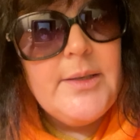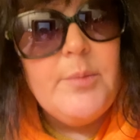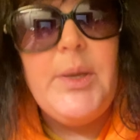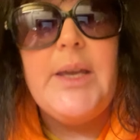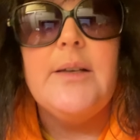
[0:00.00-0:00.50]

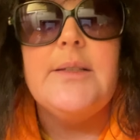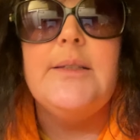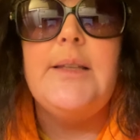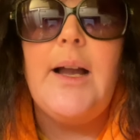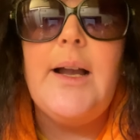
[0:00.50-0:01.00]
Because
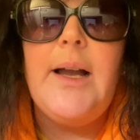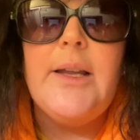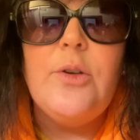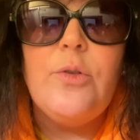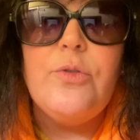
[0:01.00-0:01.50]
that
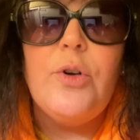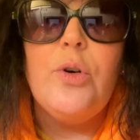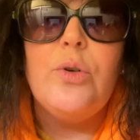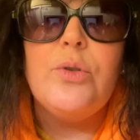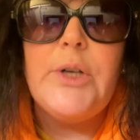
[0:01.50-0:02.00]
kind of
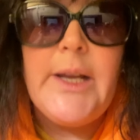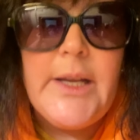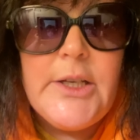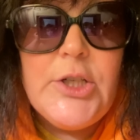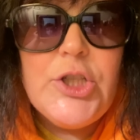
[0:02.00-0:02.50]

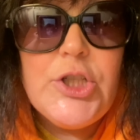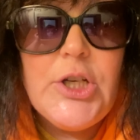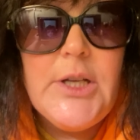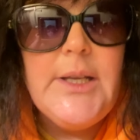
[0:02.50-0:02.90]
rage